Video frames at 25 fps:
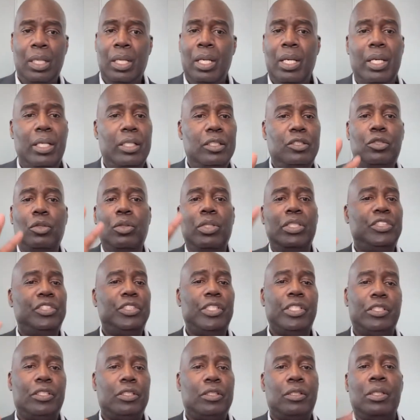And so it
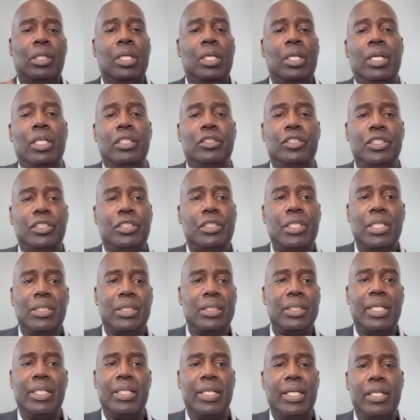just
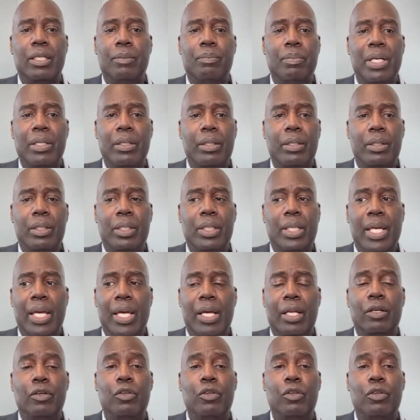doesn't get any better than that.